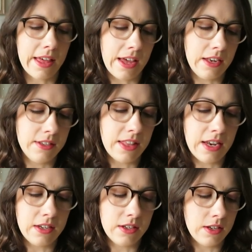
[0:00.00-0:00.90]
and
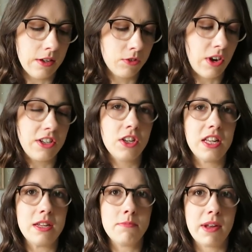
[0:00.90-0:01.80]
then I
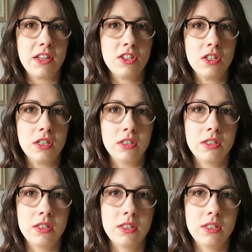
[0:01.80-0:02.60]
gradually managed to